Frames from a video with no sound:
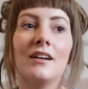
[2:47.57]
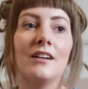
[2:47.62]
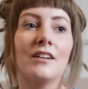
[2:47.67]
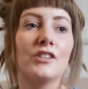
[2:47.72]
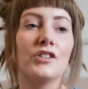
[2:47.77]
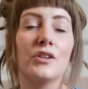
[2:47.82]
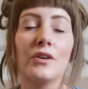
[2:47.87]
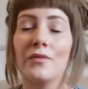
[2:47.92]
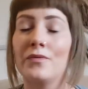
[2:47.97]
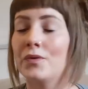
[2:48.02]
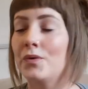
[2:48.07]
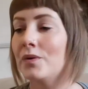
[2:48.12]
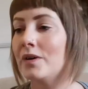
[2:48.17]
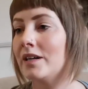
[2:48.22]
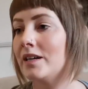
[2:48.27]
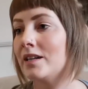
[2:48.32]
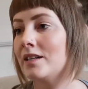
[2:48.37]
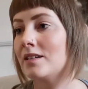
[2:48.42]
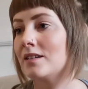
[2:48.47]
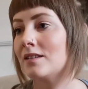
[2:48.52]
to
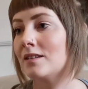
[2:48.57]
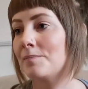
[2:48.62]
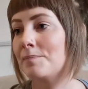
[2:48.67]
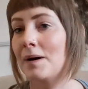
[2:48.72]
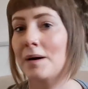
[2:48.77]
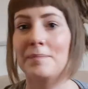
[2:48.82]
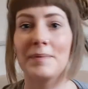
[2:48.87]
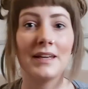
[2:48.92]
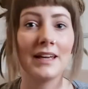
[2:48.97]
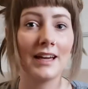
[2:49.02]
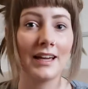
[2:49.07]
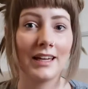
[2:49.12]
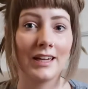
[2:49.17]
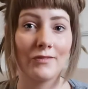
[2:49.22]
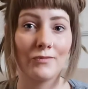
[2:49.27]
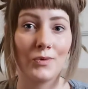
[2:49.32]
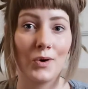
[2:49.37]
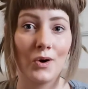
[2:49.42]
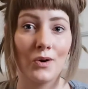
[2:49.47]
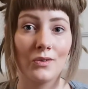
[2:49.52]
avoid the puppy getting
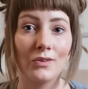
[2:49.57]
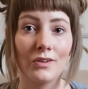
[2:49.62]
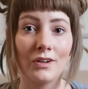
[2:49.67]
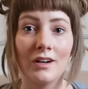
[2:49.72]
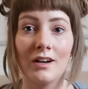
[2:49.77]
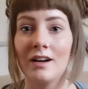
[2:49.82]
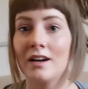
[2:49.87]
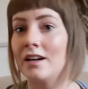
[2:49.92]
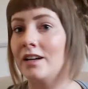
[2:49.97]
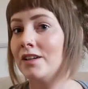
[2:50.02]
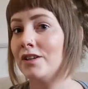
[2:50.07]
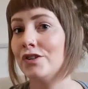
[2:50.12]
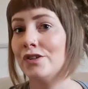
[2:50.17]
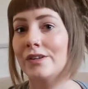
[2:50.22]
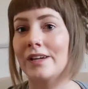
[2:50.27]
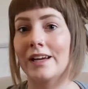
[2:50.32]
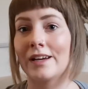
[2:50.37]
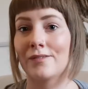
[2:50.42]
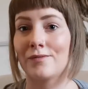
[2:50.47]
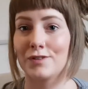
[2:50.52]
it wrong, you
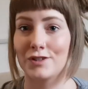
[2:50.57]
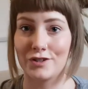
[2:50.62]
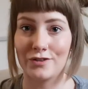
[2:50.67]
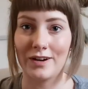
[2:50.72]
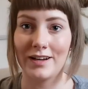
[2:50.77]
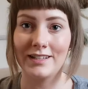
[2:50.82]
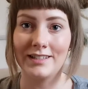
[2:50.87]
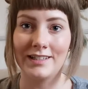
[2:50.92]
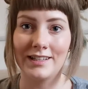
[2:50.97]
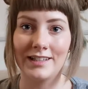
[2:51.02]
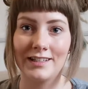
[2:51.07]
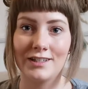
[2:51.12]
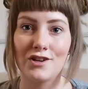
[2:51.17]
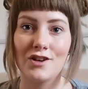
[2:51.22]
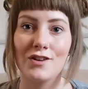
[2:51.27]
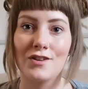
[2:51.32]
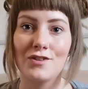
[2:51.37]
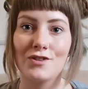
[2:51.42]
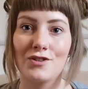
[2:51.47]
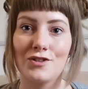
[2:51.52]
getting frustrated,
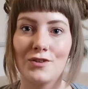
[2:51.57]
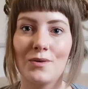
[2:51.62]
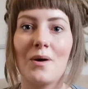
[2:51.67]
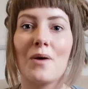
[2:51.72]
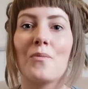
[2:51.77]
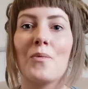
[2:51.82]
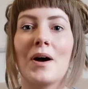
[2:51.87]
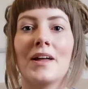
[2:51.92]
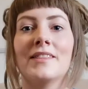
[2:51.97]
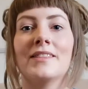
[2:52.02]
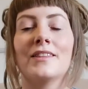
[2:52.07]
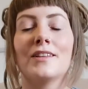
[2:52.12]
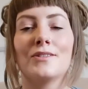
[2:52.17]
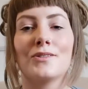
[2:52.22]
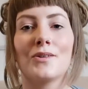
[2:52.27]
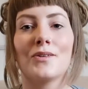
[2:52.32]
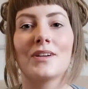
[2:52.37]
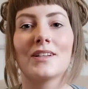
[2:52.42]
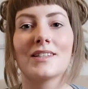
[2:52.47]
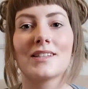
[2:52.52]
do it when the
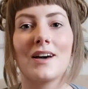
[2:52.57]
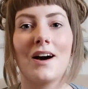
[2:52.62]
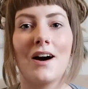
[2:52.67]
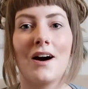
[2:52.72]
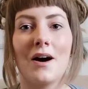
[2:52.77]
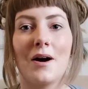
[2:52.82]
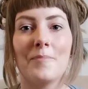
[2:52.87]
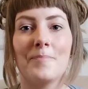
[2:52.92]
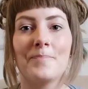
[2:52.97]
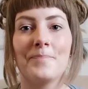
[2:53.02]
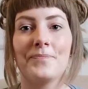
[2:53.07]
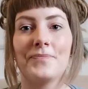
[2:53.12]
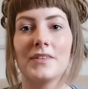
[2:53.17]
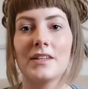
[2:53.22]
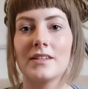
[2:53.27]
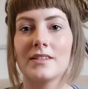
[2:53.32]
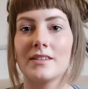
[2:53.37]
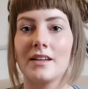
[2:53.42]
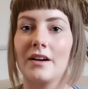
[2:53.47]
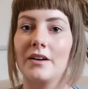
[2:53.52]
dog is calm.
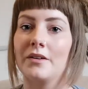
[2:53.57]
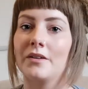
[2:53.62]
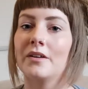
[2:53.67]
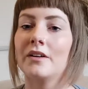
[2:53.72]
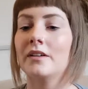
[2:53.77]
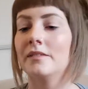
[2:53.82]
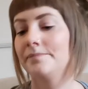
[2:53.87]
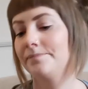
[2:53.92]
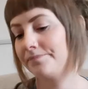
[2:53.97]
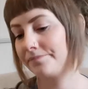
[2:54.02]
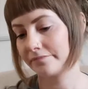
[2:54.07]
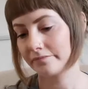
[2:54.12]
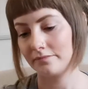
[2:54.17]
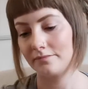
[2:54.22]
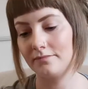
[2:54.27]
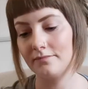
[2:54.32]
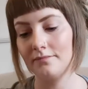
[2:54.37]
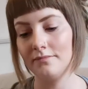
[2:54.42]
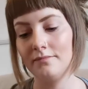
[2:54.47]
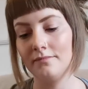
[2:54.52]
So
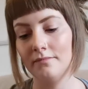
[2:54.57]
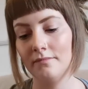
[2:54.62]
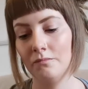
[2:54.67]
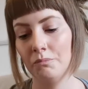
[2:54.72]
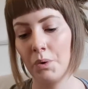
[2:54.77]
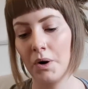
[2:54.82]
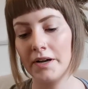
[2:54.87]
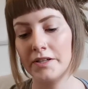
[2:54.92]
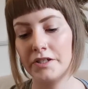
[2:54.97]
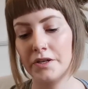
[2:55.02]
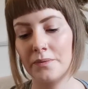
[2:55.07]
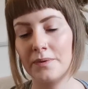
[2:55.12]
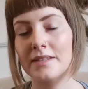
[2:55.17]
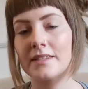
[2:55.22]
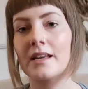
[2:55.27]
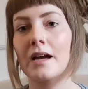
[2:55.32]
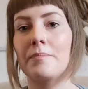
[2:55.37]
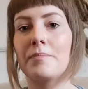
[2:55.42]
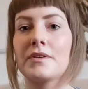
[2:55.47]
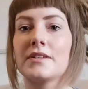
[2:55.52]
what I do is
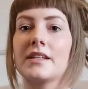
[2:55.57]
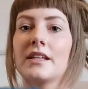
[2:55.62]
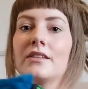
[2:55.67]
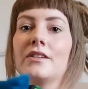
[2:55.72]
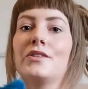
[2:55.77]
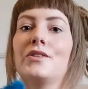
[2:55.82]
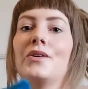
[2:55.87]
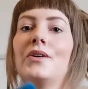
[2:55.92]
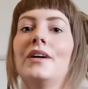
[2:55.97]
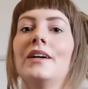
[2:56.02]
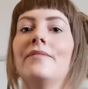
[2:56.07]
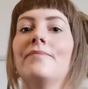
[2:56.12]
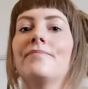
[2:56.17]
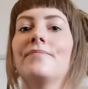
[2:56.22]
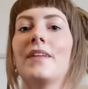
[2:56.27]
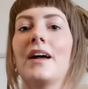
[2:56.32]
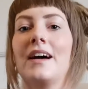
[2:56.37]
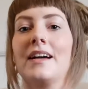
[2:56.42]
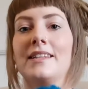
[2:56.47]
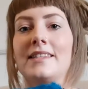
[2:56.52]
I present the toy,
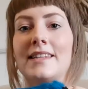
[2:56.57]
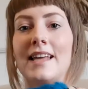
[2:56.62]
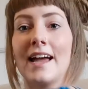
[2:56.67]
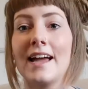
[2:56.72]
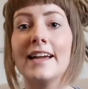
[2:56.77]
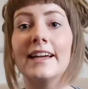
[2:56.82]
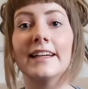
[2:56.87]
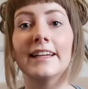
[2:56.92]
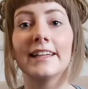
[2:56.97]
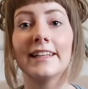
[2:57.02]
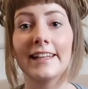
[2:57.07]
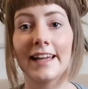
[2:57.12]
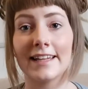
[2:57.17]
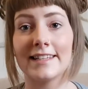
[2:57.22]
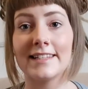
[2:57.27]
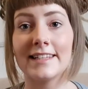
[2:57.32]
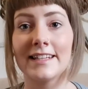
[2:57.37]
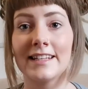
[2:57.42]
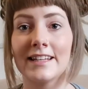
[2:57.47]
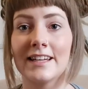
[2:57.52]
I say
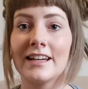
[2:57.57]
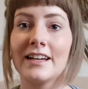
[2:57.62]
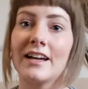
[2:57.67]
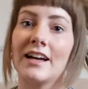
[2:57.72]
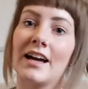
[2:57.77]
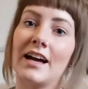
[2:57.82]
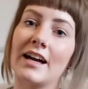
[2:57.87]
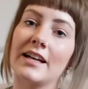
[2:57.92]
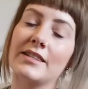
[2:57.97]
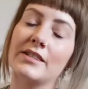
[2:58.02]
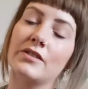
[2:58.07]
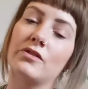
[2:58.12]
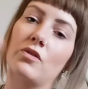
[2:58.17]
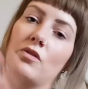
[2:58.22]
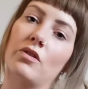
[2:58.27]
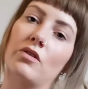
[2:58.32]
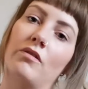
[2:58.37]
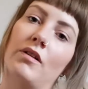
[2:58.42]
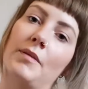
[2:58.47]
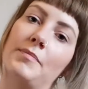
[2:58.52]
get it, as the
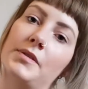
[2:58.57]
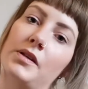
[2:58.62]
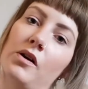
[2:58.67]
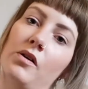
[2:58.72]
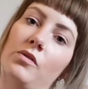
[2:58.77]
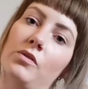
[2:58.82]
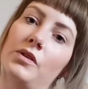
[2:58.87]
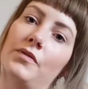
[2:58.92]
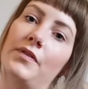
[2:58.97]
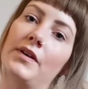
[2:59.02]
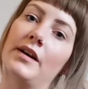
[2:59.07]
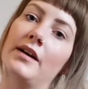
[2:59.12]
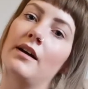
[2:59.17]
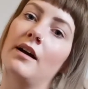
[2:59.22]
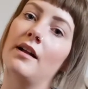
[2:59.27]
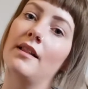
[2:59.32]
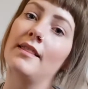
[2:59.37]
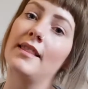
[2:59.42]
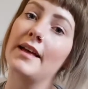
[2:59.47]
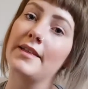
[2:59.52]
dog grabs hold of it,
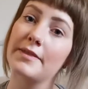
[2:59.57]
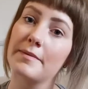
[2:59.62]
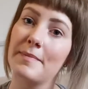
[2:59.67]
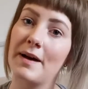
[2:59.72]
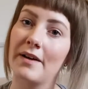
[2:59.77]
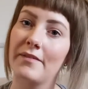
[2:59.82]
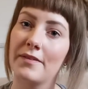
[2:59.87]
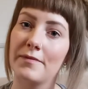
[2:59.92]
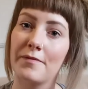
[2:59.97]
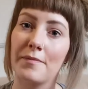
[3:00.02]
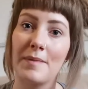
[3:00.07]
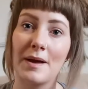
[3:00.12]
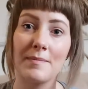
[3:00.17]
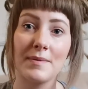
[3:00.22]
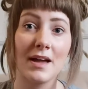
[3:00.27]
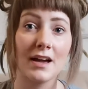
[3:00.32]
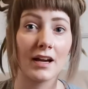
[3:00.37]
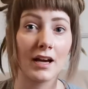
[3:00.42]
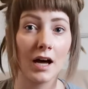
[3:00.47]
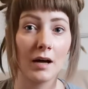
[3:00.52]
let them have it for
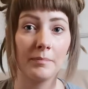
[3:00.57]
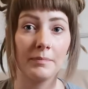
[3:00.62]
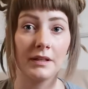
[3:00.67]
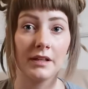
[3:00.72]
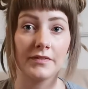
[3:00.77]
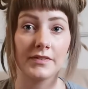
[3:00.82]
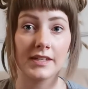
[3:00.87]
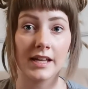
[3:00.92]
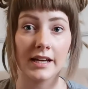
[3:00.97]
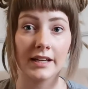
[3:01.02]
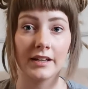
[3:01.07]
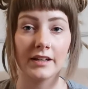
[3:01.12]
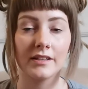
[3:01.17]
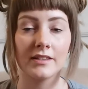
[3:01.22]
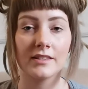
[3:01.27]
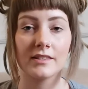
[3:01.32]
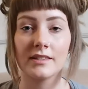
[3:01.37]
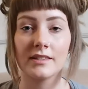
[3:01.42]
maybe a couple of seconds,